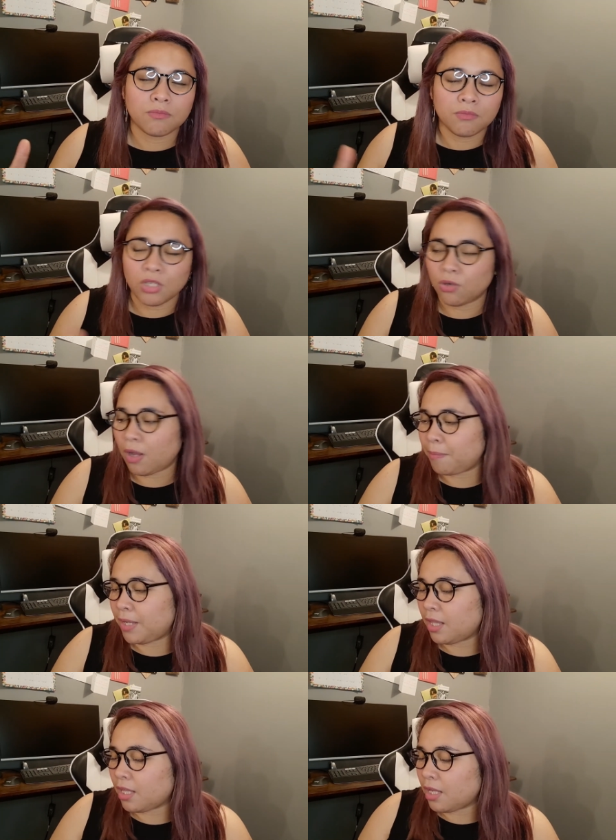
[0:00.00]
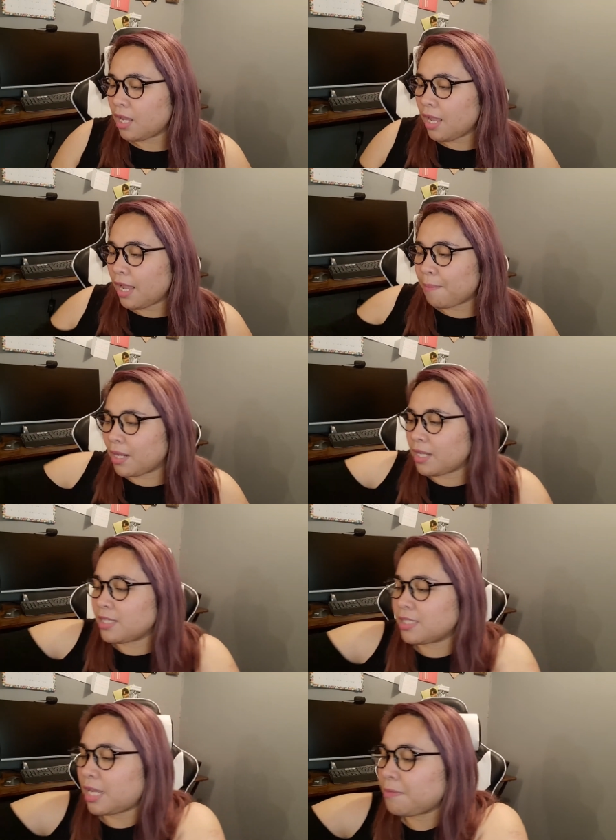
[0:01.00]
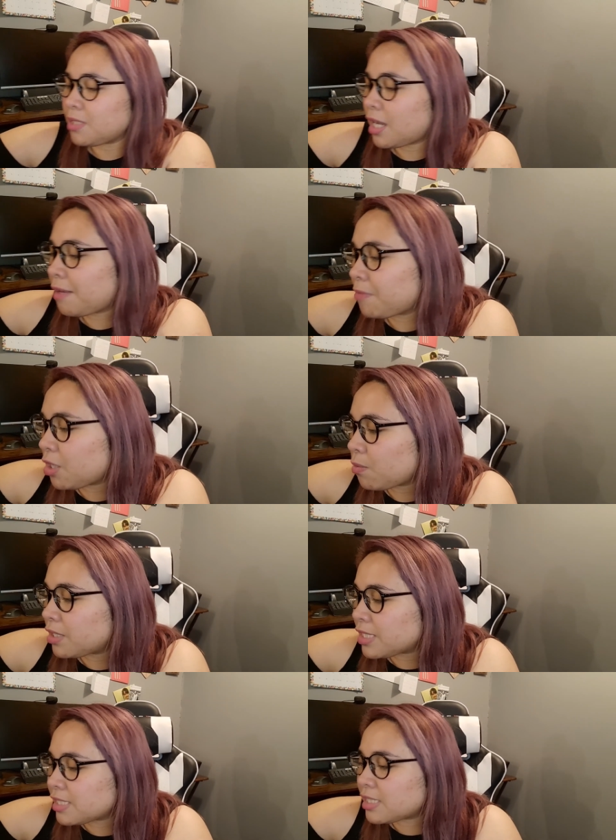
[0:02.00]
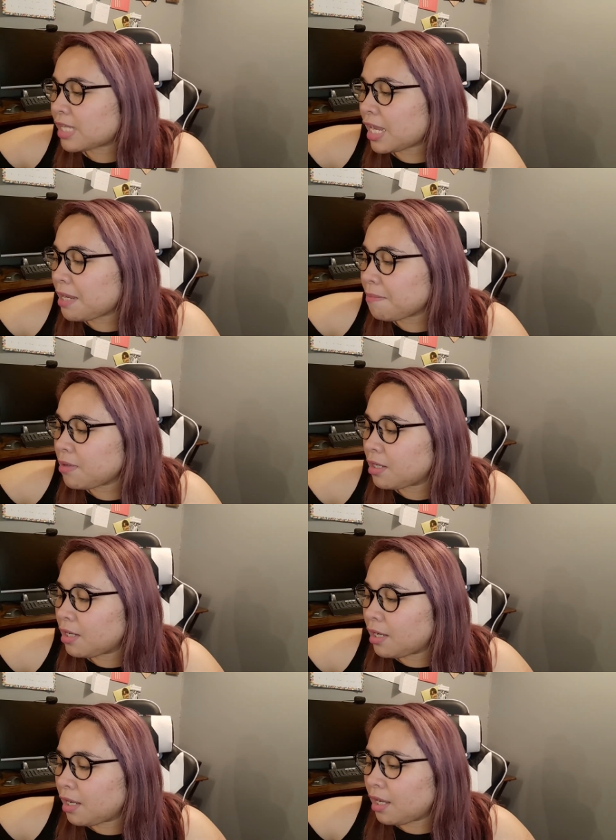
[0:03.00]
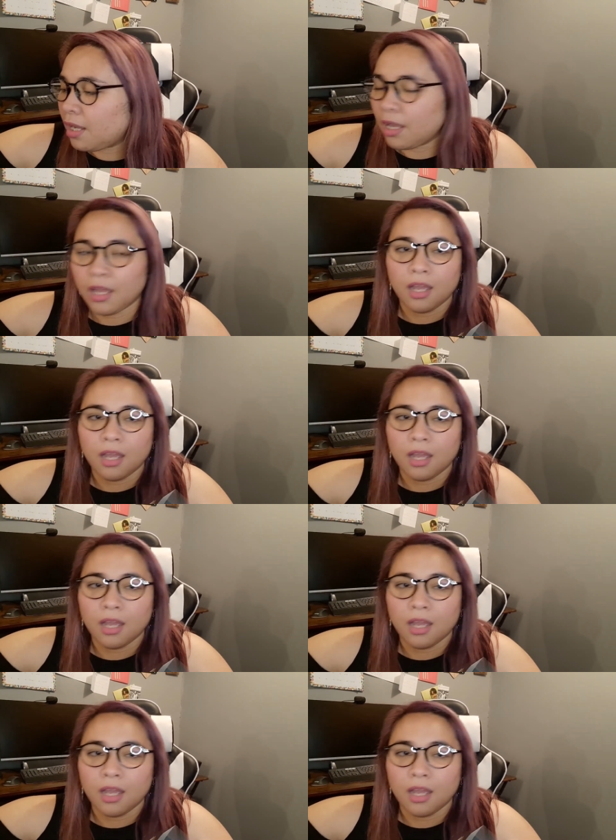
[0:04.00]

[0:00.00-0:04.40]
you know appealing but at the same time they were the same